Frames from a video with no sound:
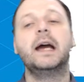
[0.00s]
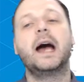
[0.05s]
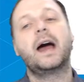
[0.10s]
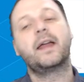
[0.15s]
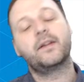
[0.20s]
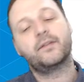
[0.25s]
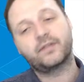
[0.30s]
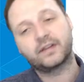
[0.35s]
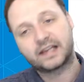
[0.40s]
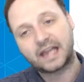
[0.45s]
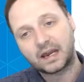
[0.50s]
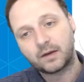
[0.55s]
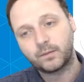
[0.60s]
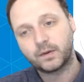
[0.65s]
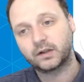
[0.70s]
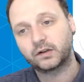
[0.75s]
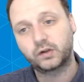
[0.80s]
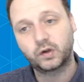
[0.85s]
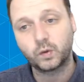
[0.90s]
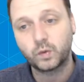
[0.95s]
and then for game
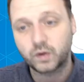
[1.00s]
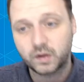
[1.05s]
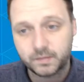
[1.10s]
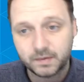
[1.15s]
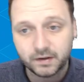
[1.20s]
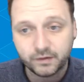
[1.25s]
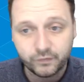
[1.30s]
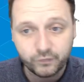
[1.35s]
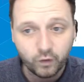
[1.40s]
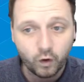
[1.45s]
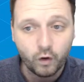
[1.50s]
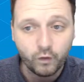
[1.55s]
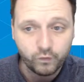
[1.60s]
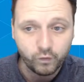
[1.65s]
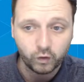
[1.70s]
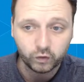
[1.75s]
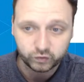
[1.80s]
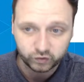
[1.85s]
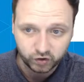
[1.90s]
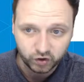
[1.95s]
week 2 would have been a
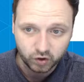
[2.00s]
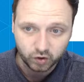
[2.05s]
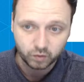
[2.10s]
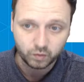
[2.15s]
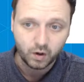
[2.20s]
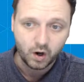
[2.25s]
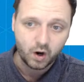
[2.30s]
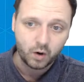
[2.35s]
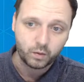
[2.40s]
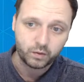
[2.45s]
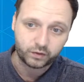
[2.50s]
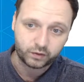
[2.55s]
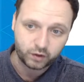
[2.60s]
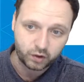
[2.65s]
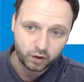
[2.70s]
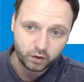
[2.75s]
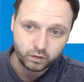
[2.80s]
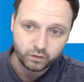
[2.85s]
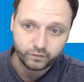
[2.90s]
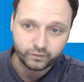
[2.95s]
4-4-2 with
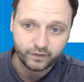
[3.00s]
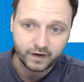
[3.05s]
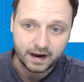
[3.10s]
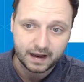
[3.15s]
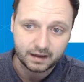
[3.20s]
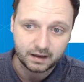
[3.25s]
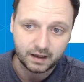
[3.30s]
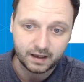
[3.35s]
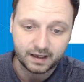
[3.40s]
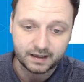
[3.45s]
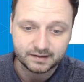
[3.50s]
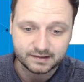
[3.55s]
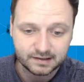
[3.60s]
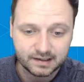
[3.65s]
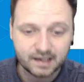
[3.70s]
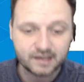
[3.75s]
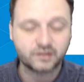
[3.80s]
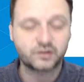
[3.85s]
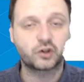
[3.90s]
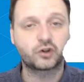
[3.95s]
Kufal against
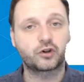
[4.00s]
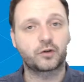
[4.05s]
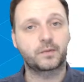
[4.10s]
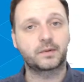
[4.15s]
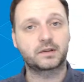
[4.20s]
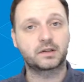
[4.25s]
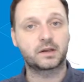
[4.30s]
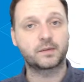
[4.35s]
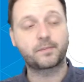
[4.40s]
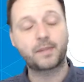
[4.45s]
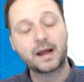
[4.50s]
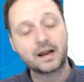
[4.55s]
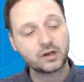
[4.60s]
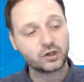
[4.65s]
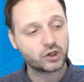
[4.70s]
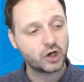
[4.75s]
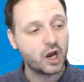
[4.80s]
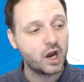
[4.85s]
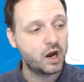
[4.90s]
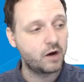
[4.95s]
Leicester dropping to the
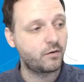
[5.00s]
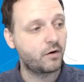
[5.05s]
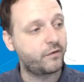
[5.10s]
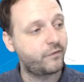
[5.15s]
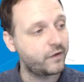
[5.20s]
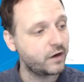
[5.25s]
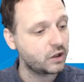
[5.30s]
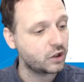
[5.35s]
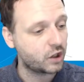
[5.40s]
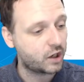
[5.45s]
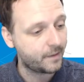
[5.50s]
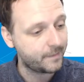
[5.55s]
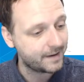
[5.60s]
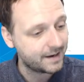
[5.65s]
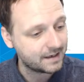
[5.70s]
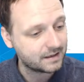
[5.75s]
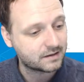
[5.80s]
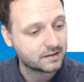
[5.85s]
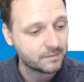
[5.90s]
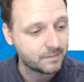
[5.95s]
bench and Rafinha coming
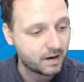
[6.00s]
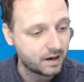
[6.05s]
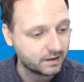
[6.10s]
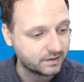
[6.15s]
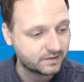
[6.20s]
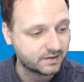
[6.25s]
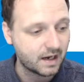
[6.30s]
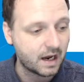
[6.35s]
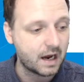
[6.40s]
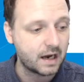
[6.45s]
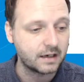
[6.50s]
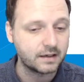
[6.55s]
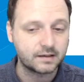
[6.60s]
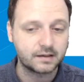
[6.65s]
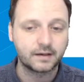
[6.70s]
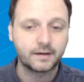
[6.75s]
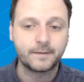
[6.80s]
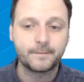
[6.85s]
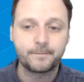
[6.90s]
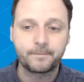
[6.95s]
into my side.
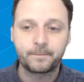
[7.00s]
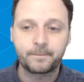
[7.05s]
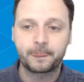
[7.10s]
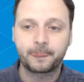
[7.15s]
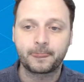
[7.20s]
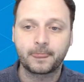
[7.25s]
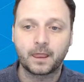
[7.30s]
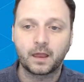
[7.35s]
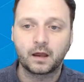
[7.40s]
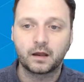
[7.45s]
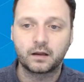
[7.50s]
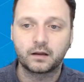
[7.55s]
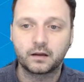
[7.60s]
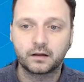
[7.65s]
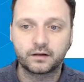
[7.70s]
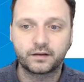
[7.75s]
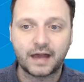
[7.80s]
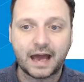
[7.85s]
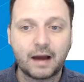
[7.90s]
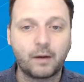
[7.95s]

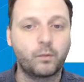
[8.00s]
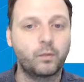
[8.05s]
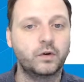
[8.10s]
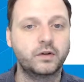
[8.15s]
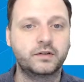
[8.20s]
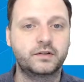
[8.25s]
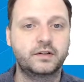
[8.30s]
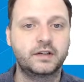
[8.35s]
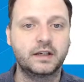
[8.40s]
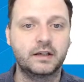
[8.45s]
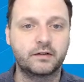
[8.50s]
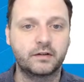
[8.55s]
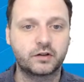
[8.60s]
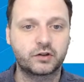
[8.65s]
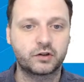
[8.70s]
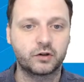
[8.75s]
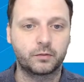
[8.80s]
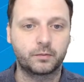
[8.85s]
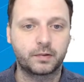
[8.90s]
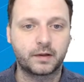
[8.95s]
That was the
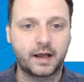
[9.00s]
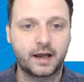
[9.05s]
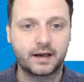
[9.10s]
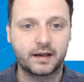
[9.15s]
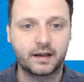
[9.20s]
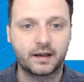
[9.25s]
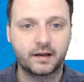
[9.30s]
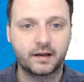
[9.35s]
original plan.